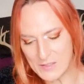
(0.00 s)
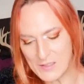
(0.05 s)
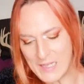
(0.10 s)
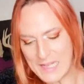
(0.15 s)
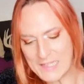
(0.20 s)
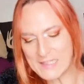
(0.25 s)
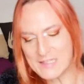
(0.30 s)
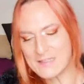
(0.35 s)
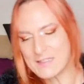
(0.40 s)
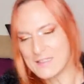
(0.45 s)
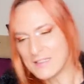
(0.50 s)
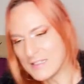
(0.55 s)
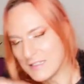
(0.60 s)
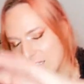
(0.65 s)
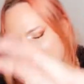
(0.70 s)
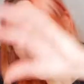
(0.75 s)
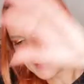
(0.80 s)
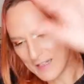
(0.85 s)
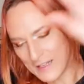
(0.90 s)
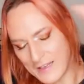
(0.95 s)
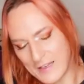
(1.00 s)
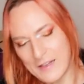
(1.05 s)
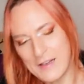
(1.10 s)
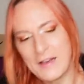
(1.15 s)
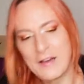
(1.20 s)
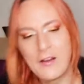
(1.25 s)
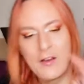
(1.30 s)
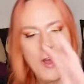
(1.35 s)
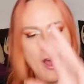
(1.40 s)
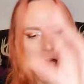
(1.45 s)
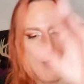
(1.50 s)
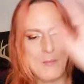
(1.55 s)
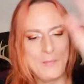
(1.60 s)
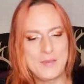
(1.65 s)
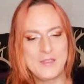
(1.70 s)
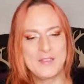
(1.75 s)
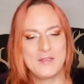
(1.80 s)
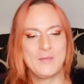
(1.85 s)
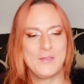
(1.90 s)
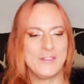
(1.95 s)
So that's like an
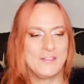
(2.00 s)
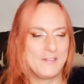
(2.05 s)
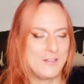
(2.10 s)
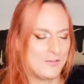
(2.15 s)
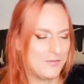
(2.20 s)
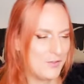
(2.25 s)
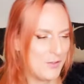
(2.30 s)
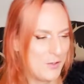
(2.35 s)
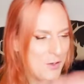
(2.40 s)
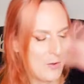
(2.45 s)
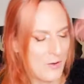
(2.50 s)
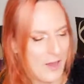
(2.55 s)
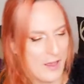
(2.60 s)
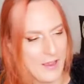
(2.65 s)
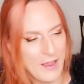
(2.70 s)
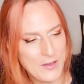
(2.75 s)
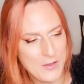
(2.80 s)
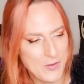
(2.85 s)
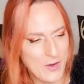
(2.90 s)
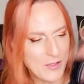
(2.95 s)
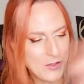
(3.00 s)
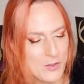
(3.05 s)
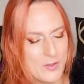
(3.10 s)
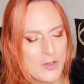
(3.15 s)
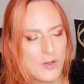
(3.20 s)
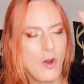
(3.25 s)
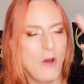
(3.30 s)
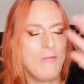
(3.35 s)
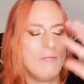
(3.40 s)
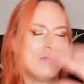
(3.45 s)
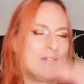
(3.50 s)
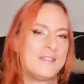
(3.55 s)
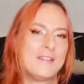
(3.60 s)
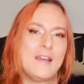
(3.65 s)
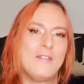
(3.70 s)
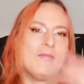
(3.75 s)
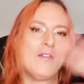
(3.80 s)
encompassment of, you know, like I try to encompass